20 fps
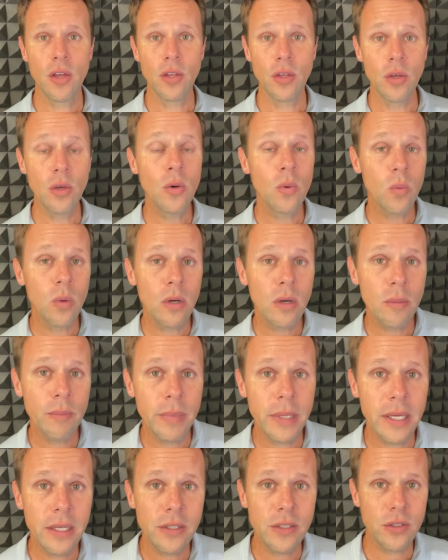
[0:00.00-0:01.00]
you will
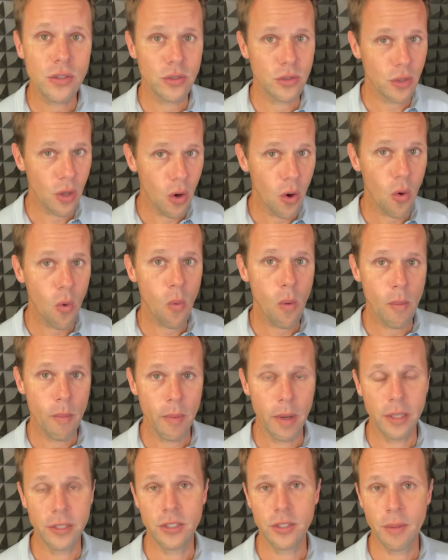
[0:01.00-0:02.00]
be so
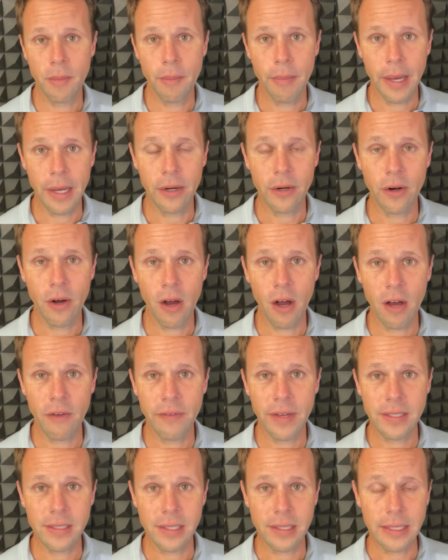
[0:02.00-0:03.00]
much better off
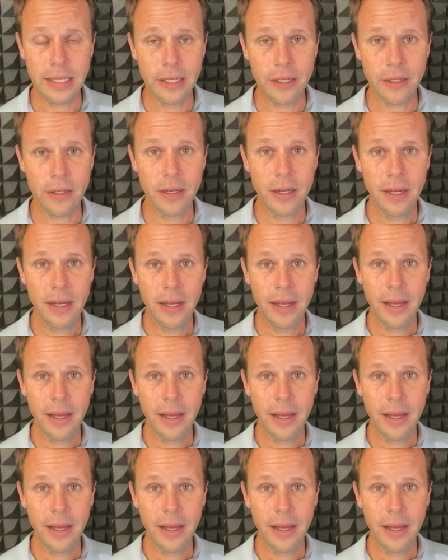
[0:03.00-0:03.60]
as a leader